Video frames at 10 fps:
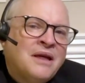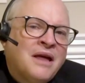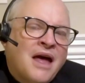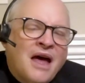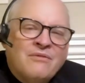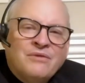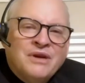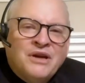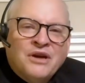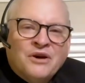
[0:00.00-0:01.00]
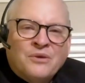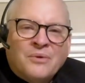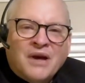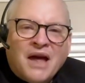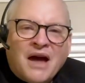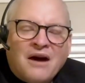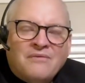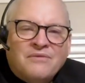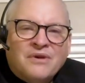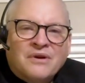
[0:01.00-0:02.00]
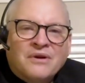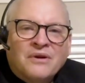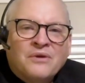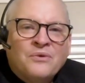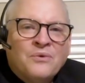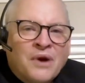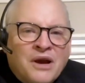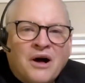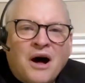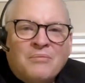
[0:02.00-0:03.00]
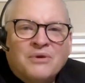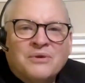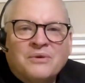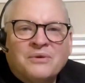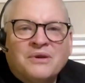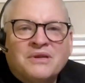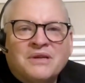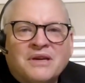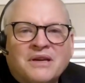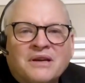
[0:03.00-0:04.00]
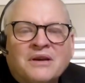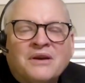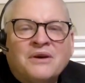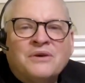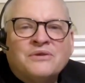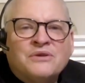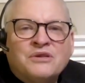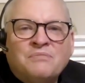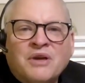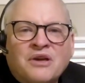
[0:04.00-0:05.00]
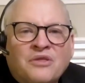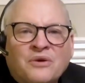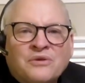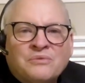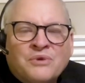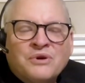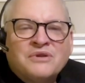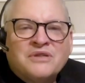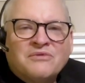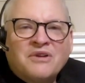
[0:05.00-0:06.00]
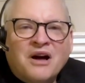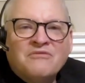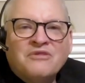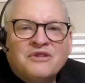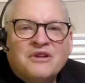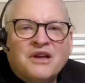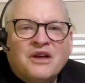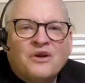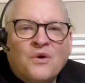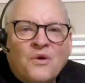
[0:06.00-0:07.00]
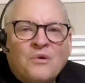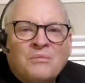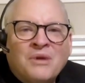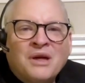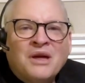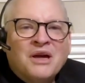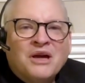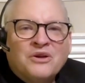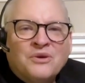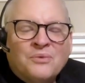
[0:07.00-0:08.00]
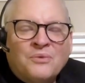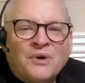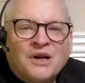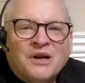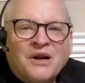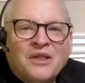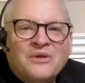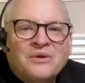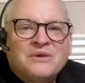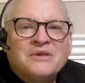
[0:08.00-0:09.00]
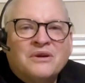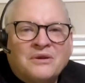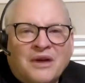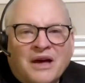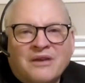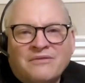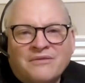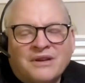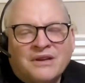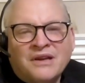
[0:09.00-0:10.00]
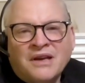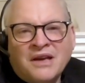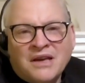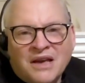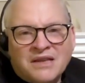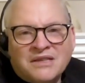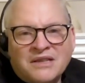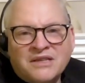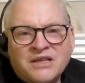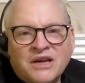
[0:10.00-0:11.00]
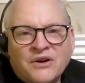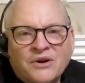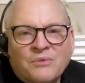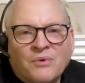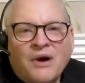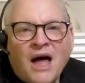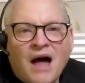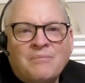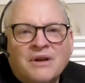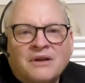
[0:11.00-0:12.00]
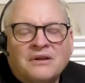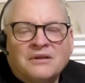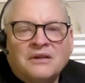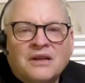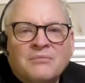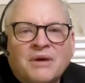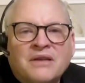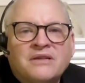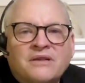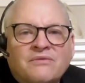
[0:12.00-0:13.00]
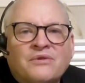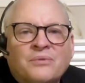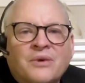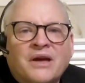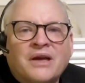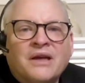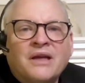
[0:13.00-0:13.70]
Every year we have the great opportunity to speak those words of comfort and hope into one another's life. And yes, this year it will happen in a little bit different way,